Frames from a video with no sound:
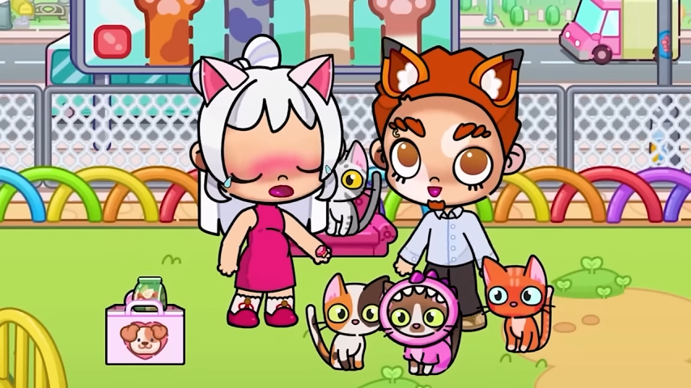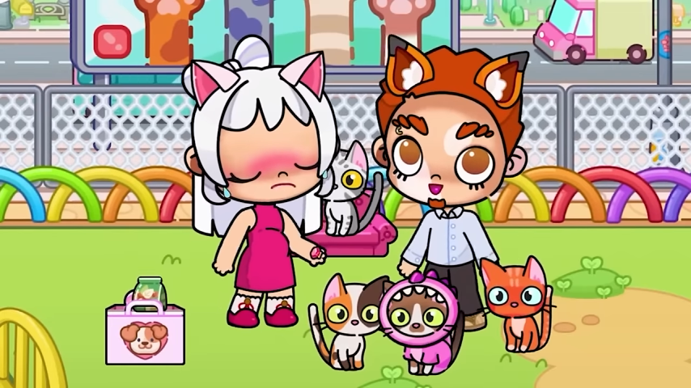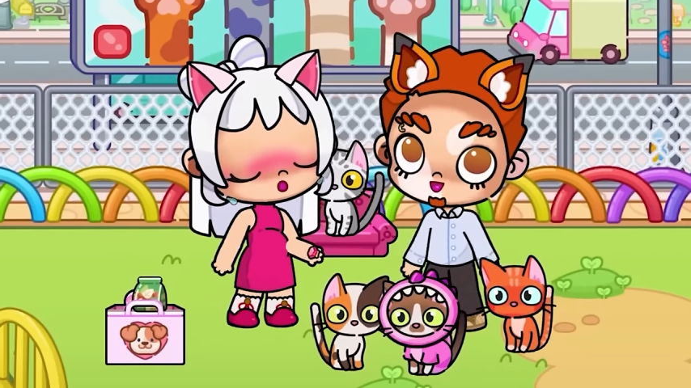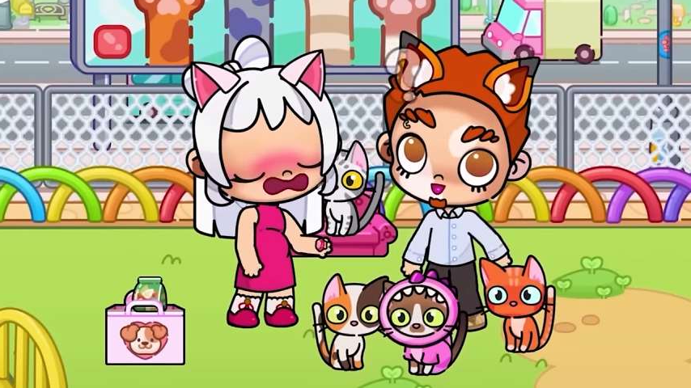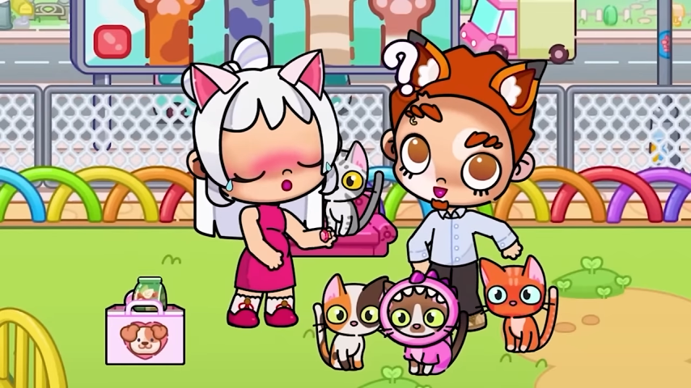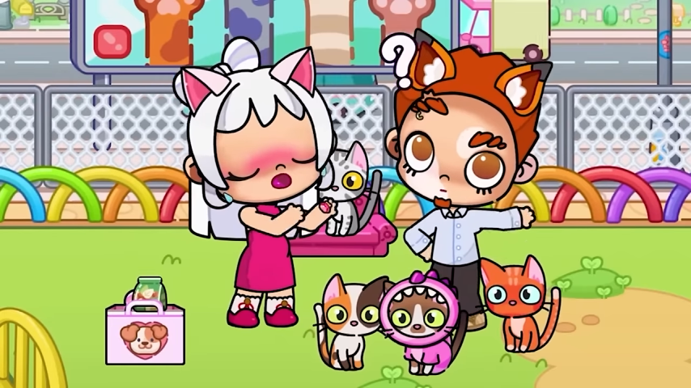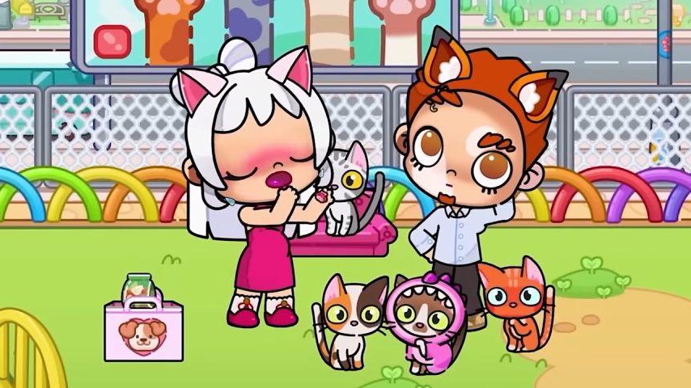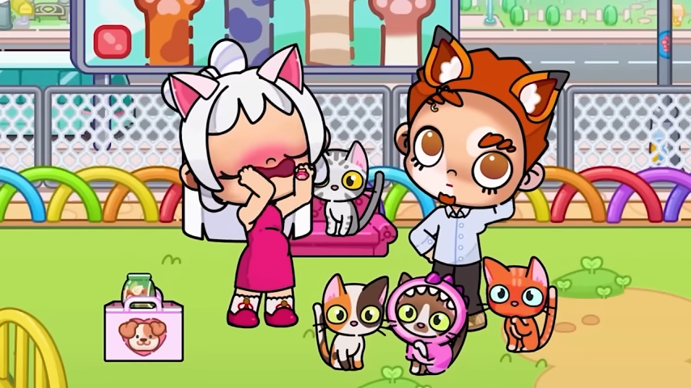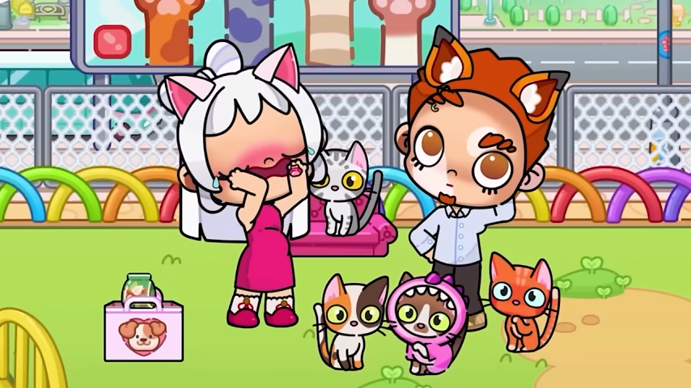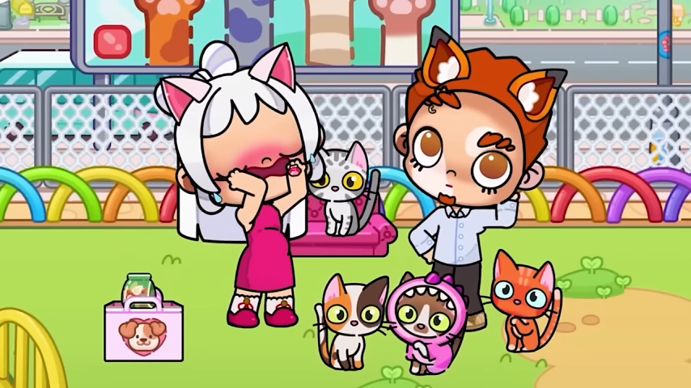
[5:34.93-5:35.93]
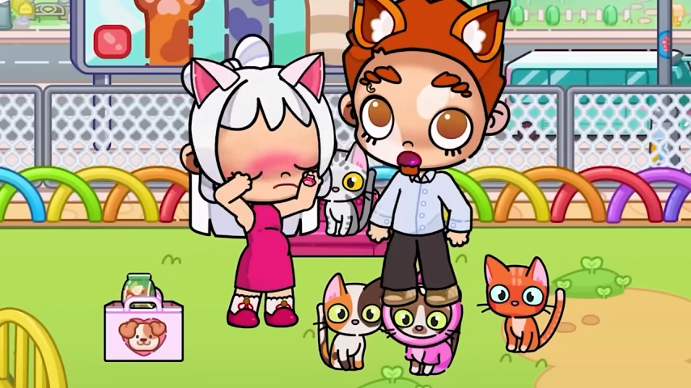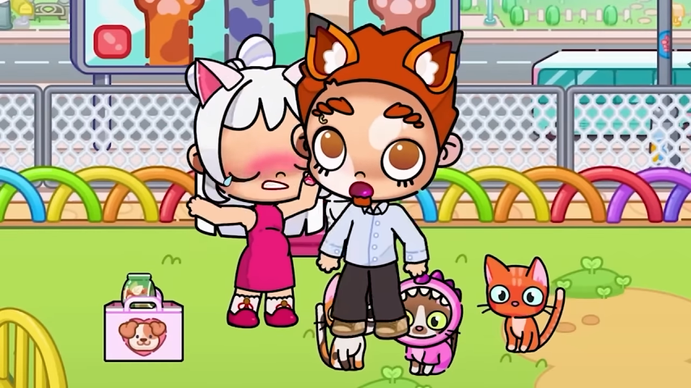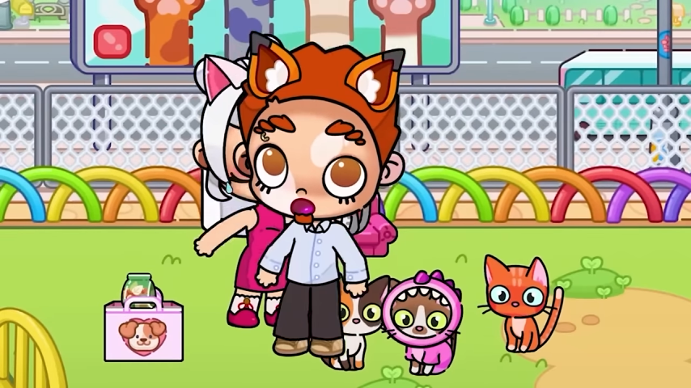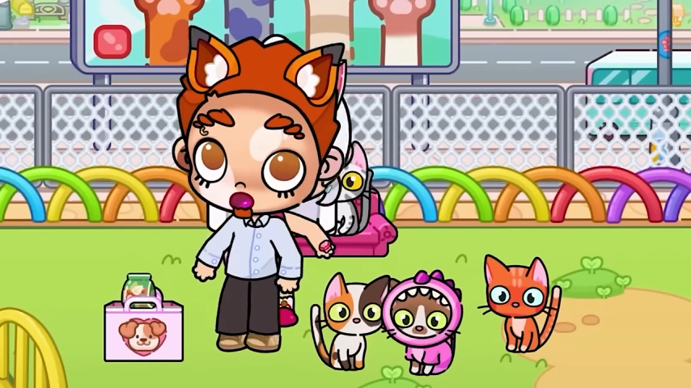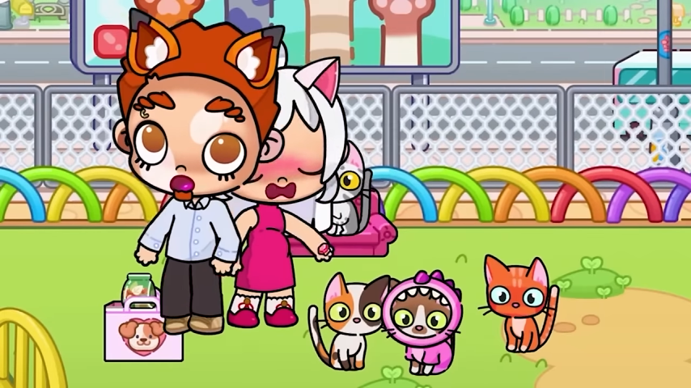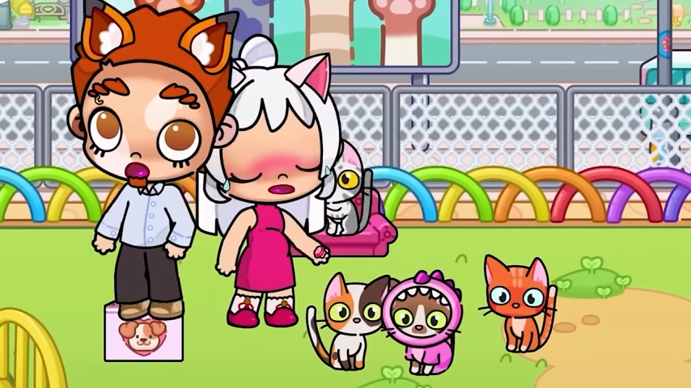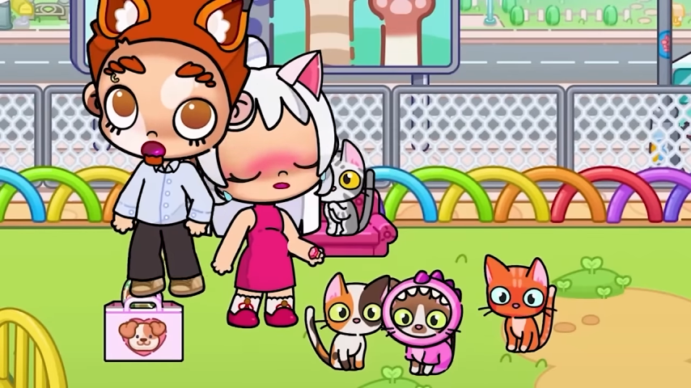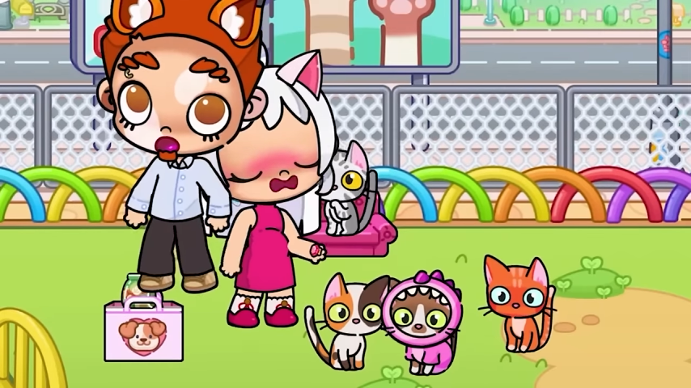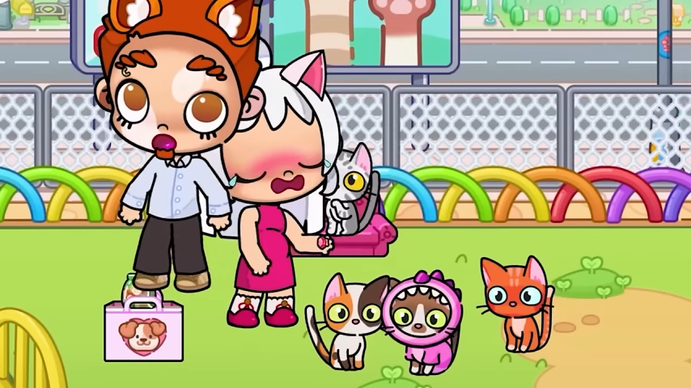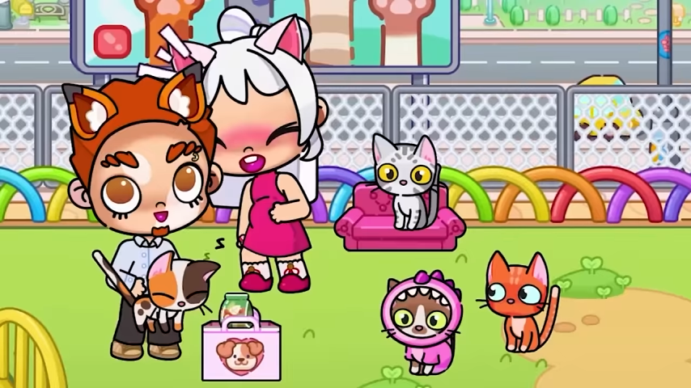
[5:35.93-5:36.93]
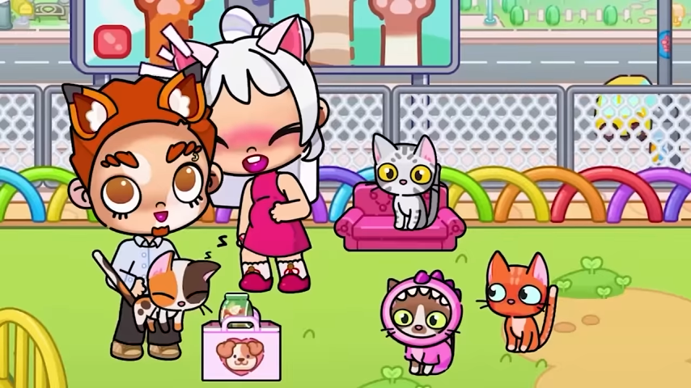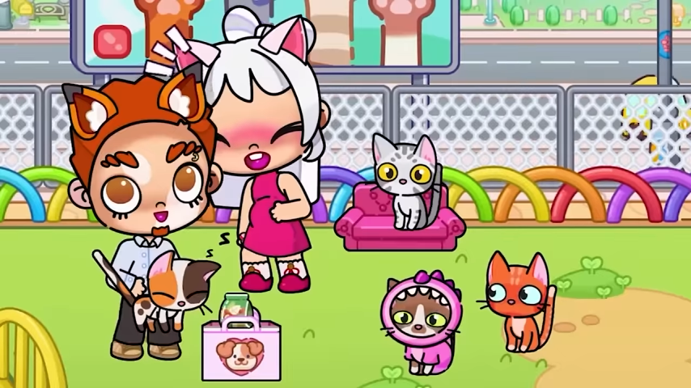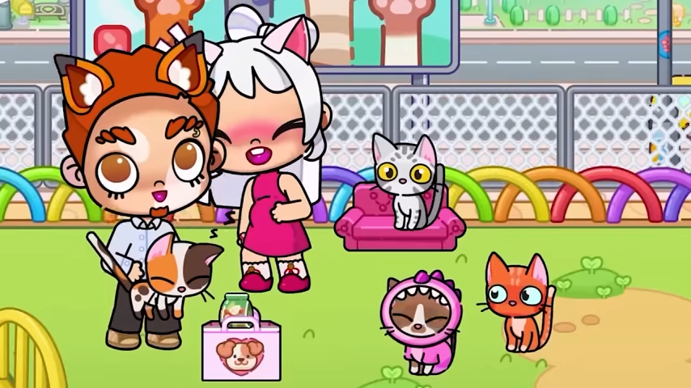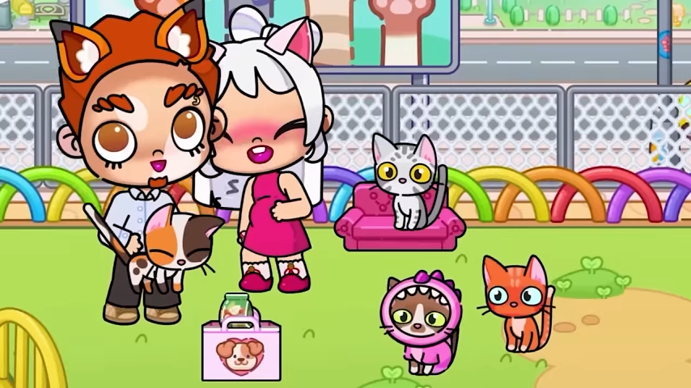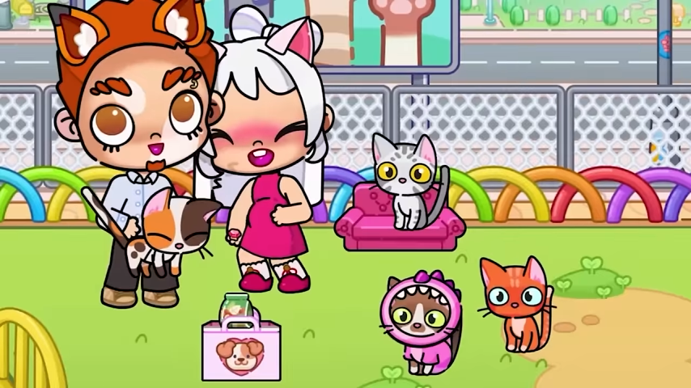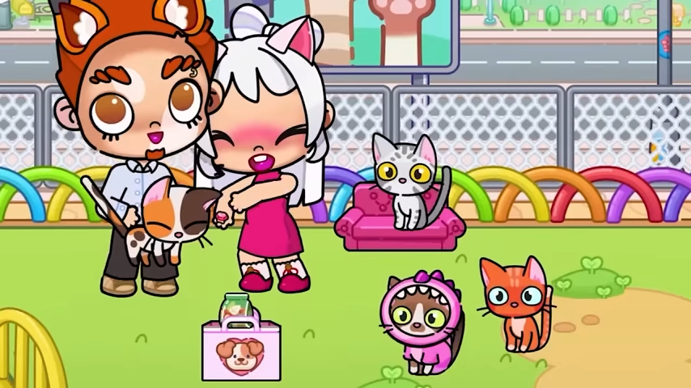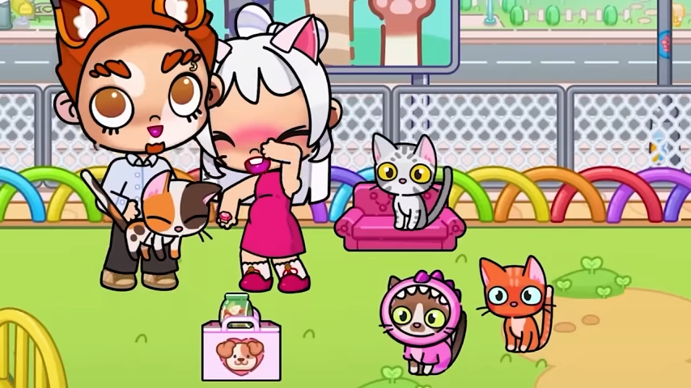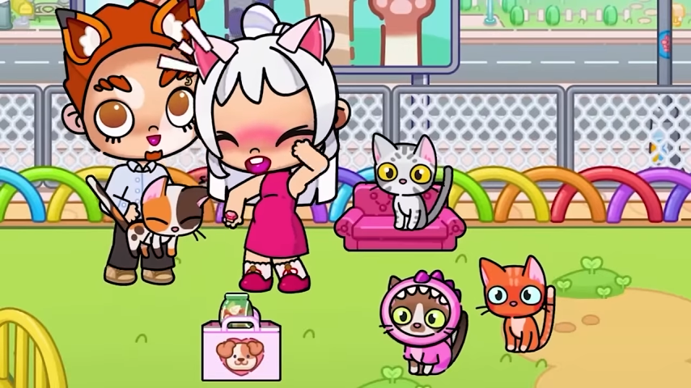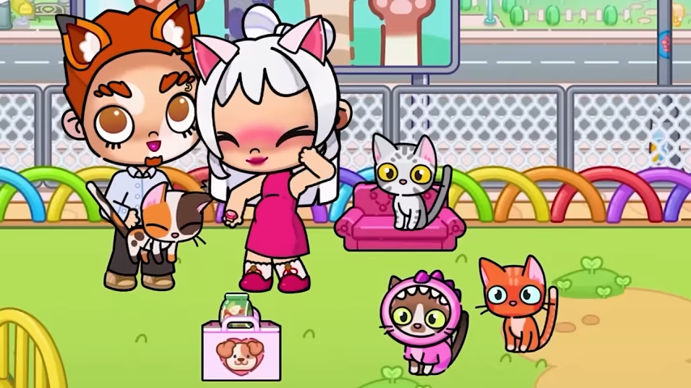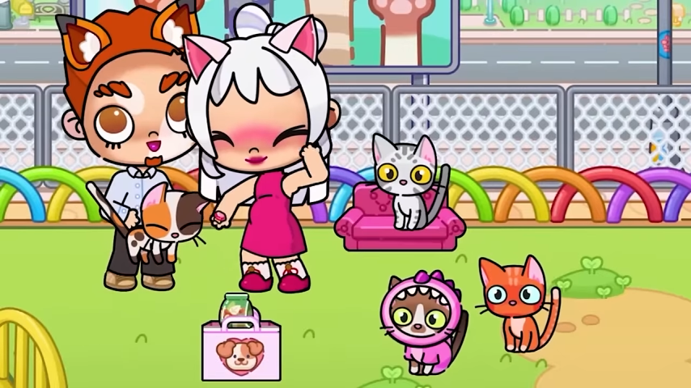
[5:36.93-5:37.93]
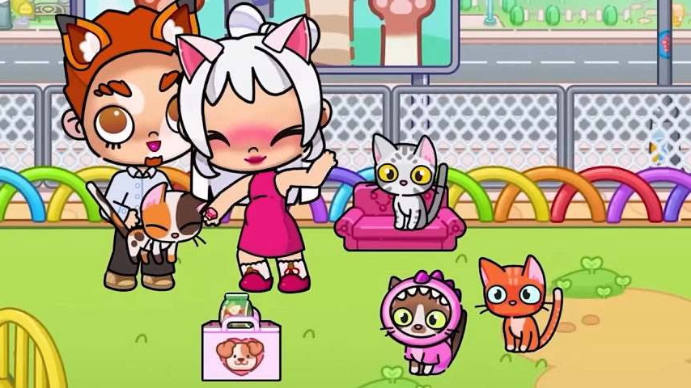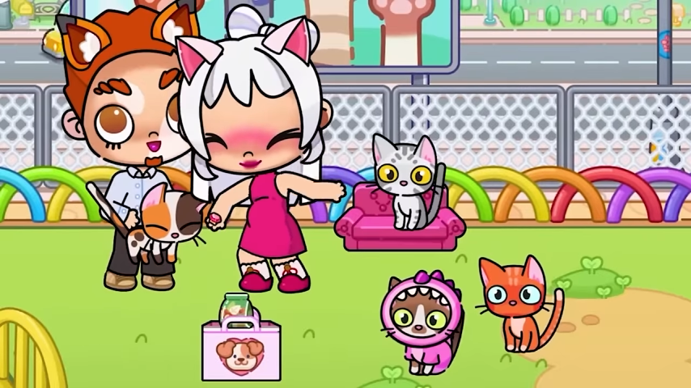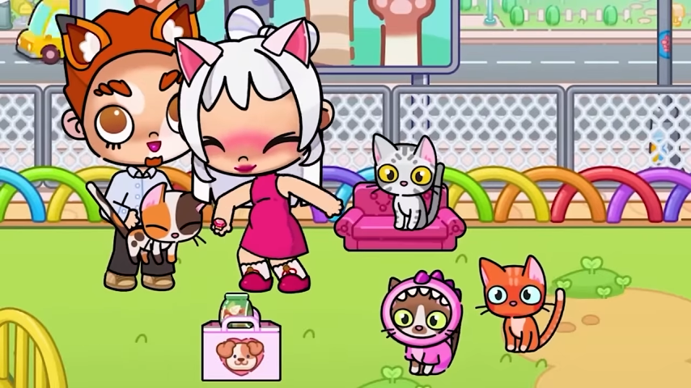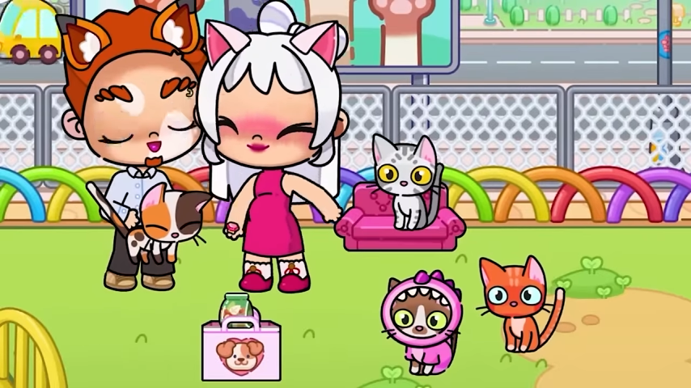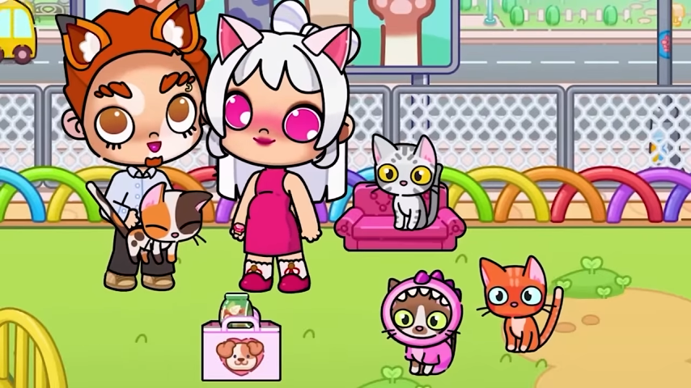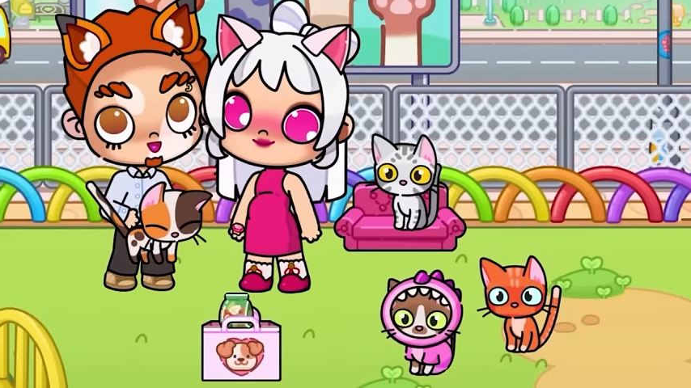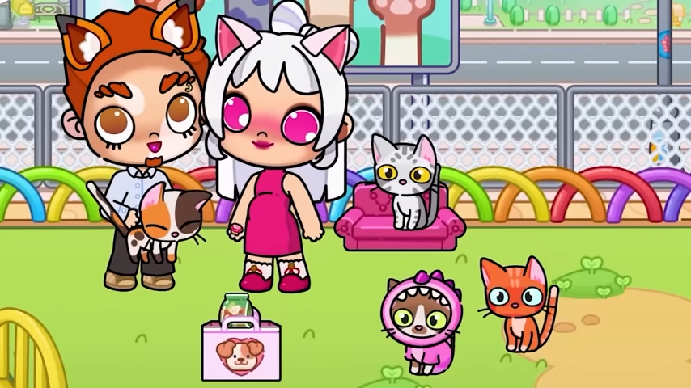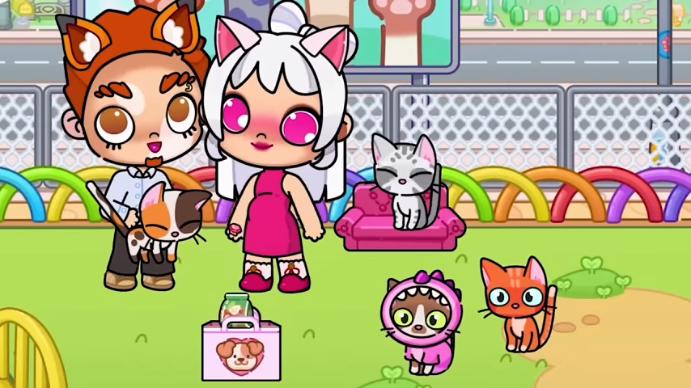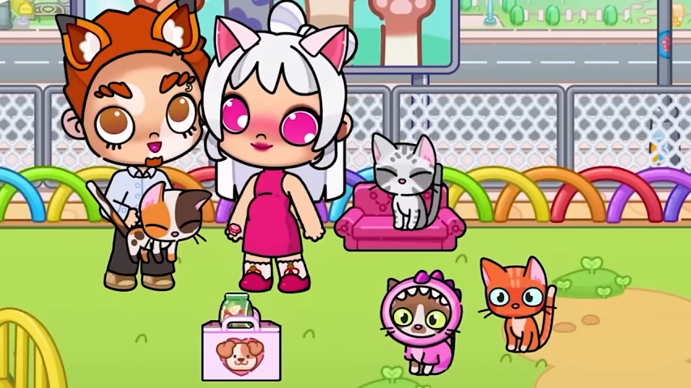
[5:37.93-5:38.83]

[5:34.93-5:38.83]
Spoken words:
Nobody's mouth can be seen.